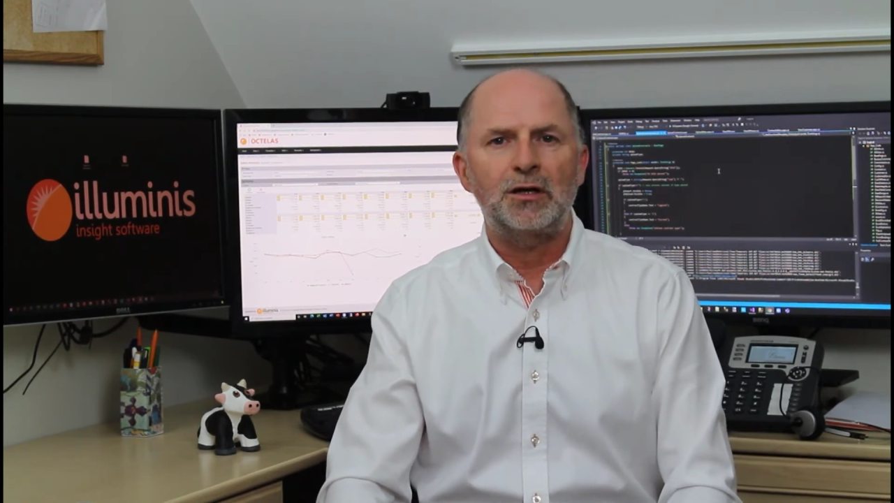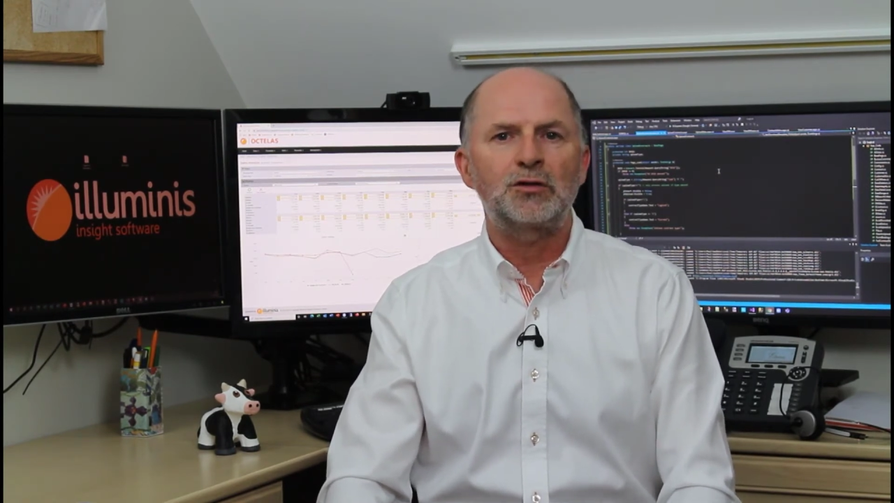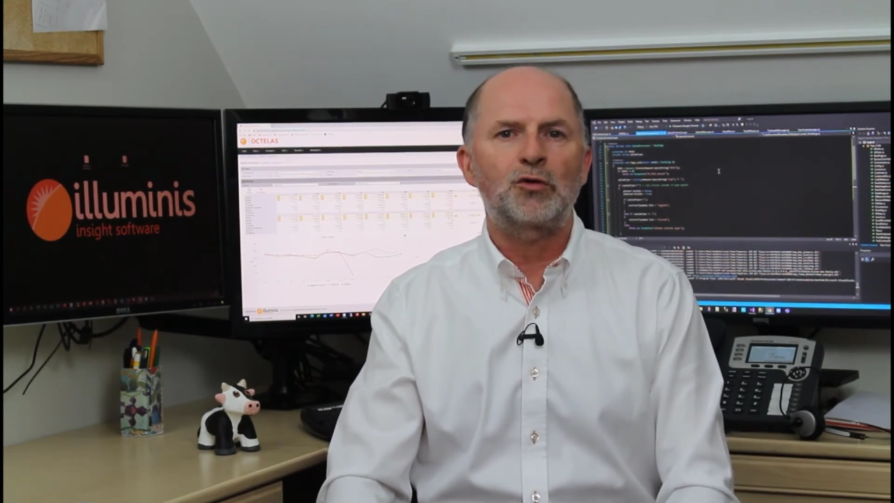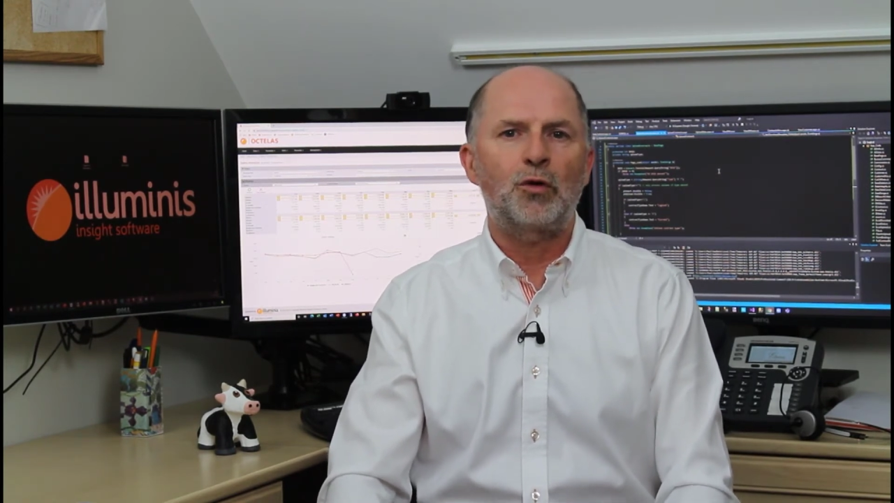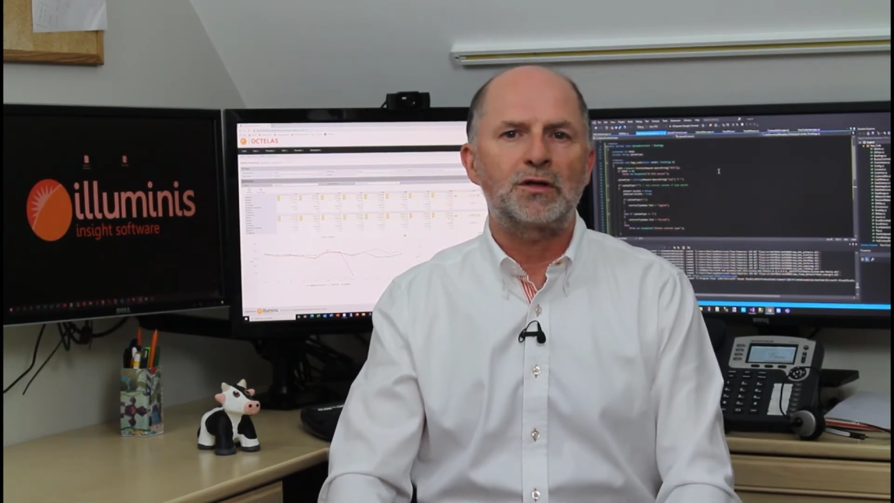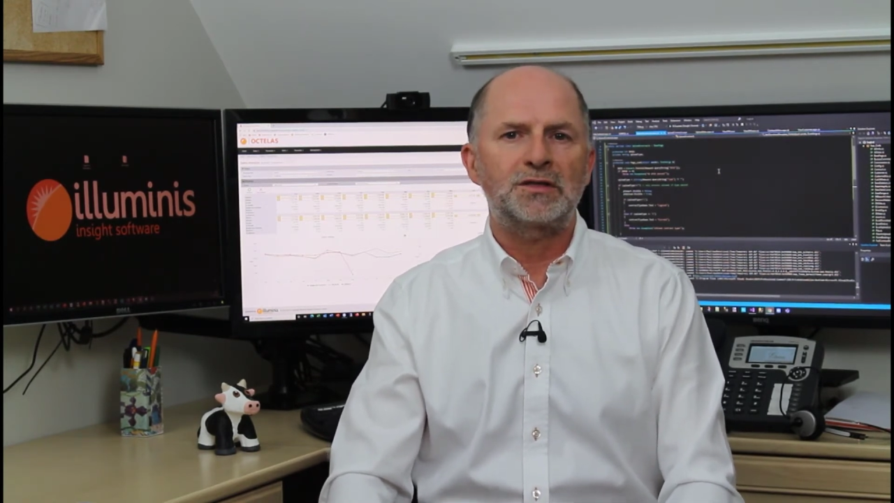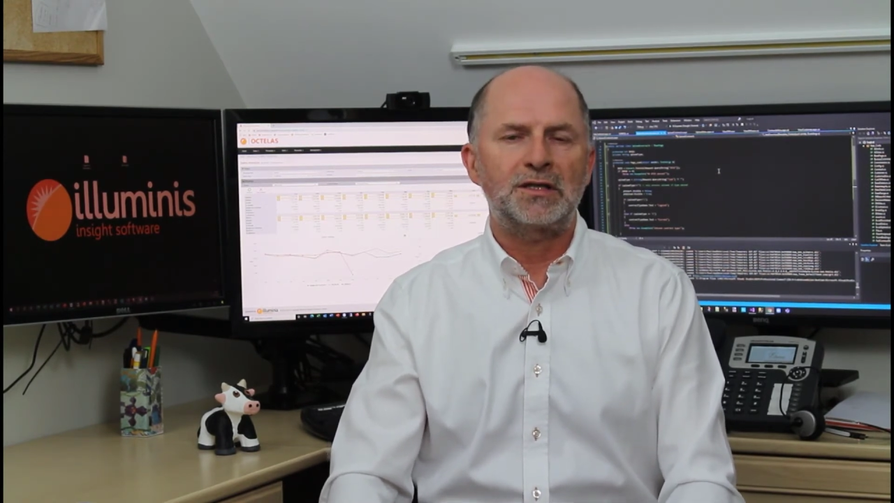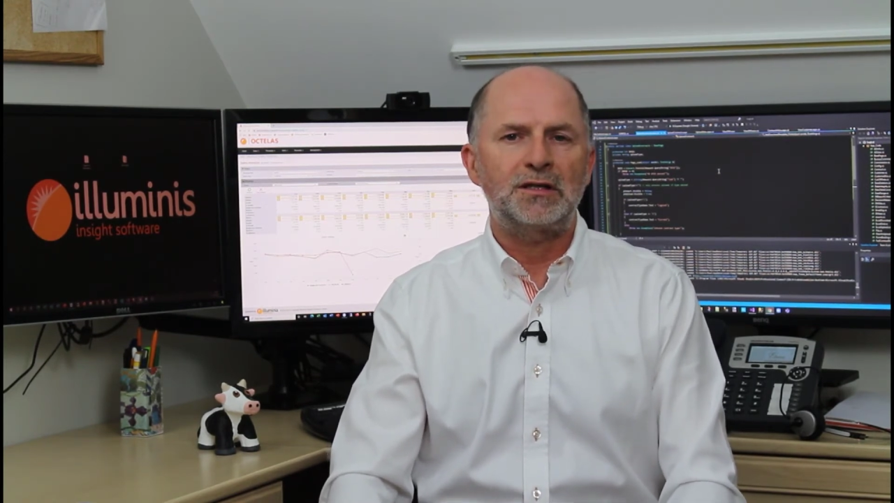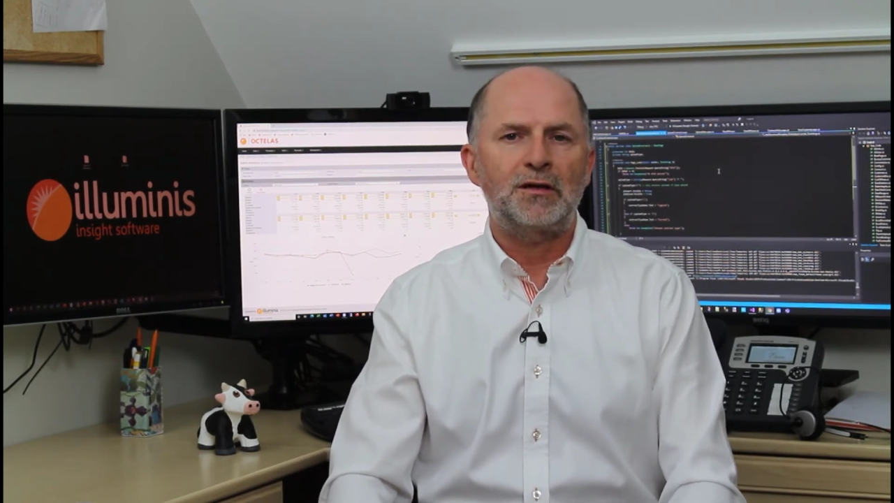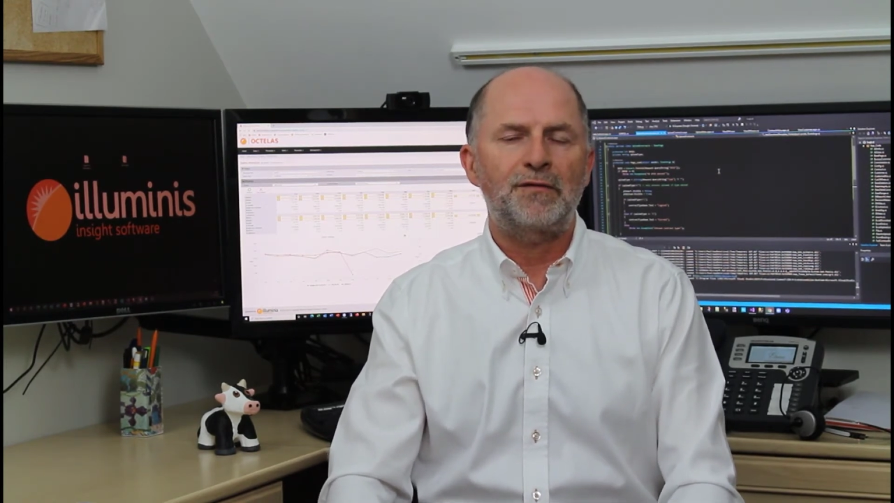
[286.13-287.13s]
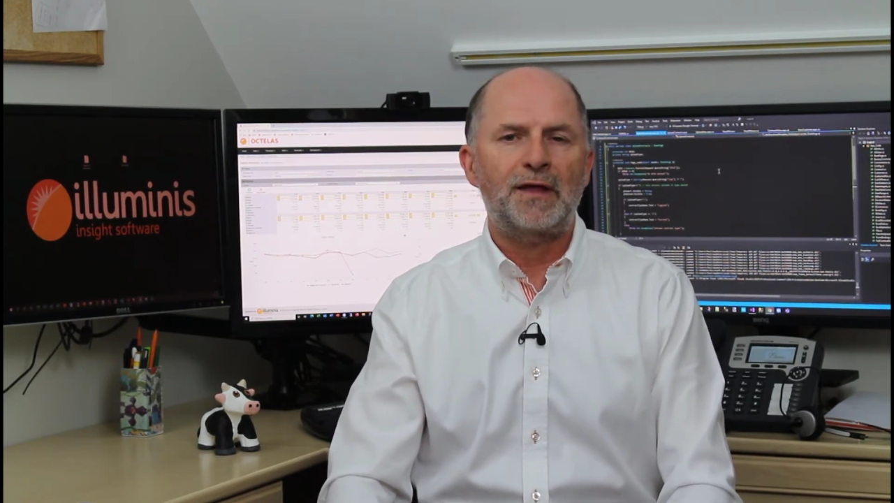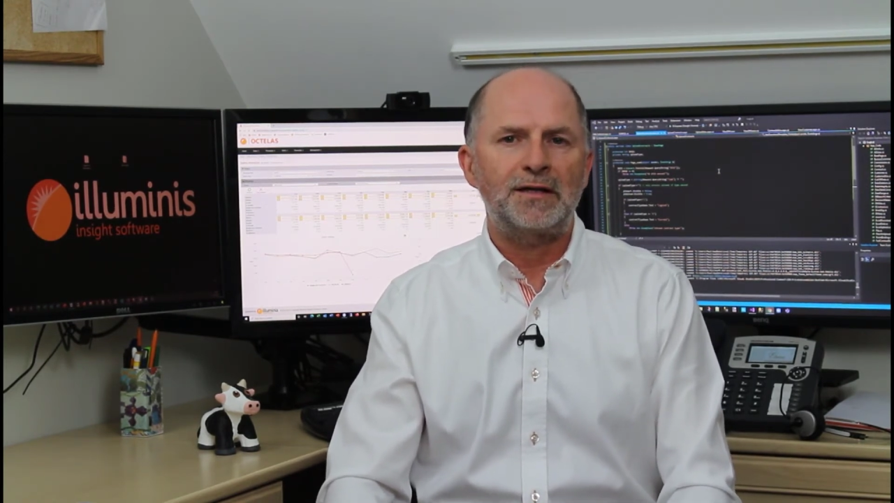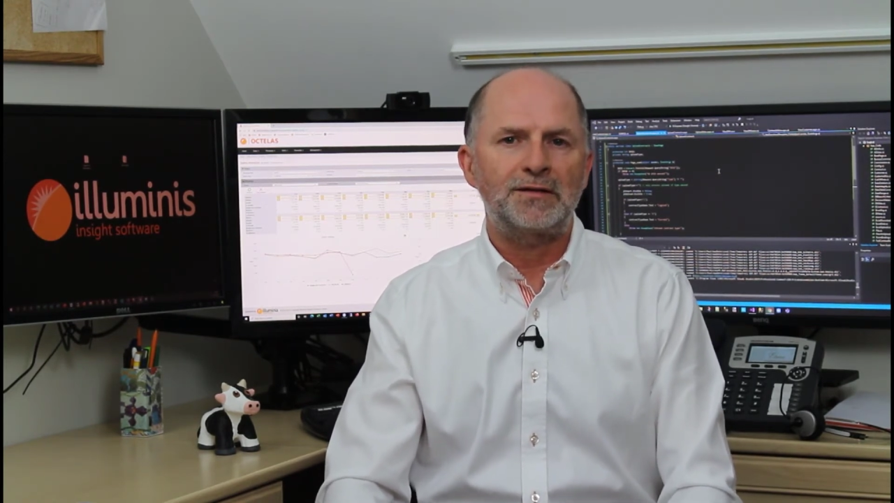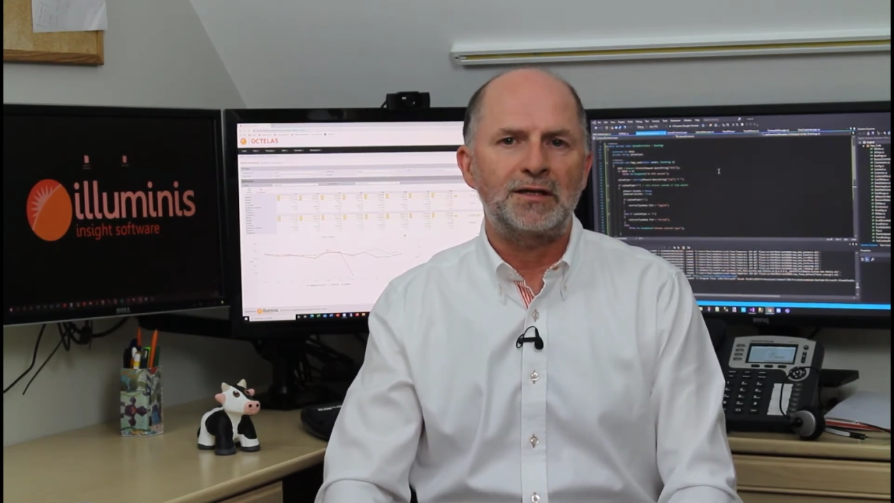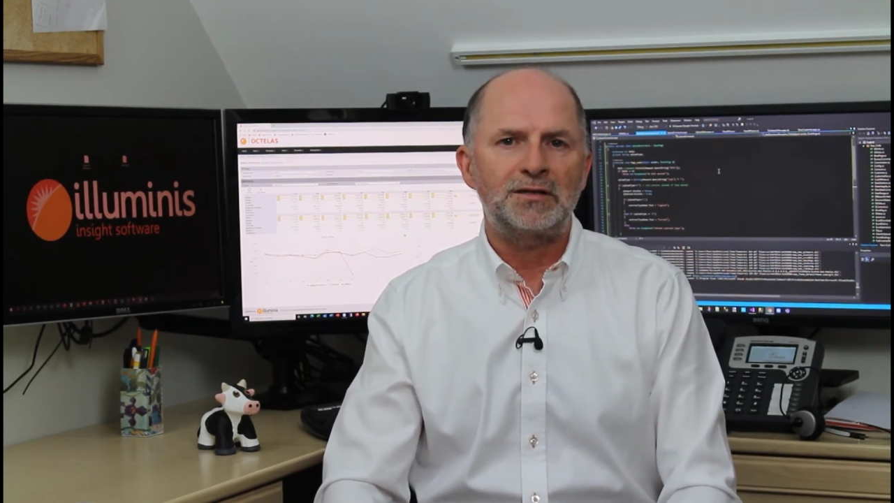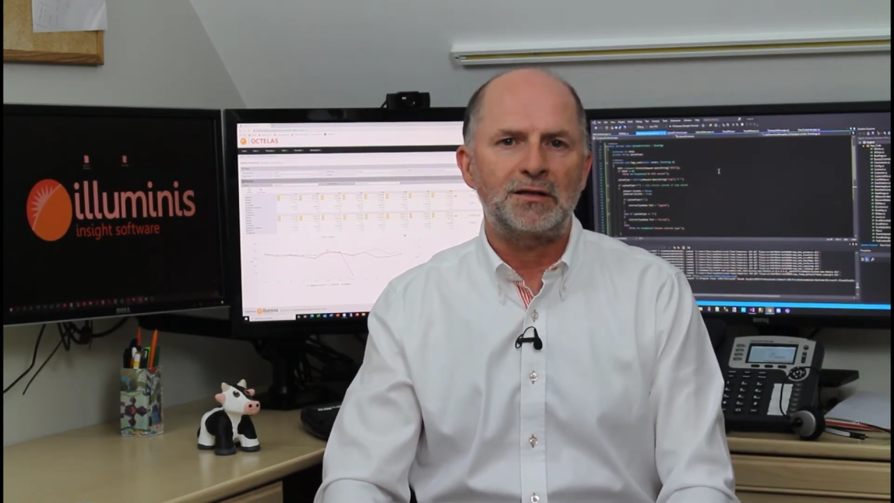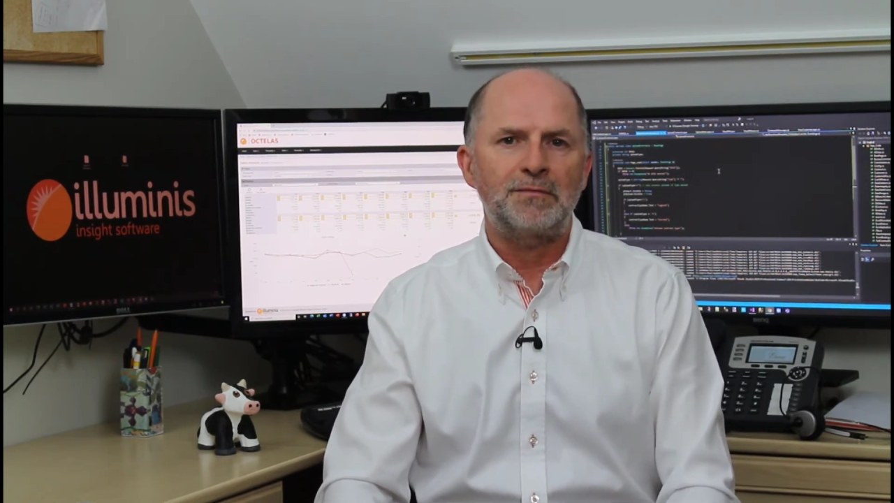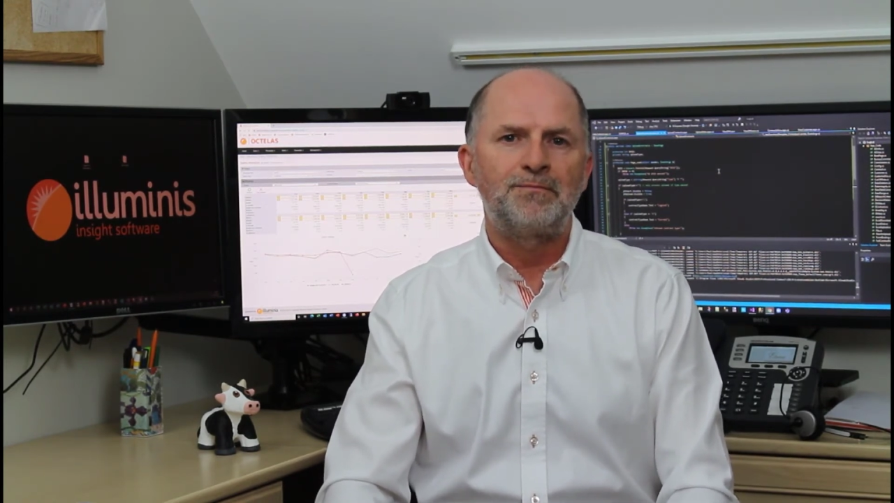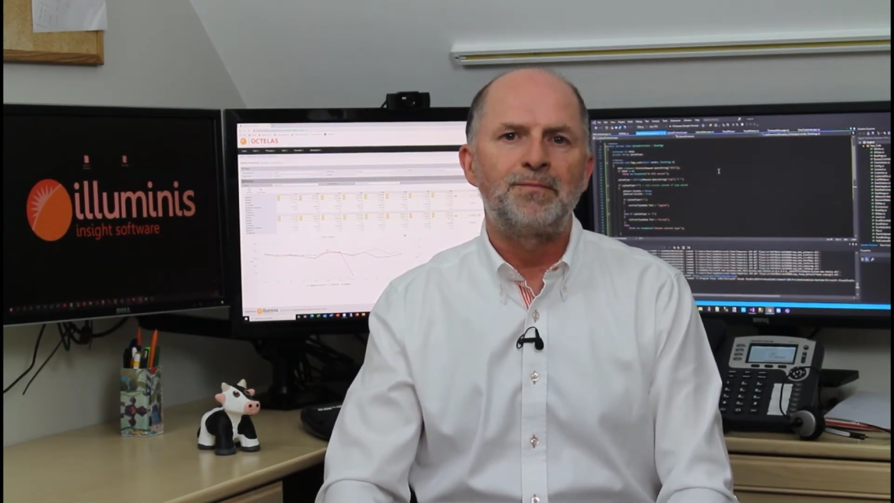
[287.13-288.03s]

and quality of that data,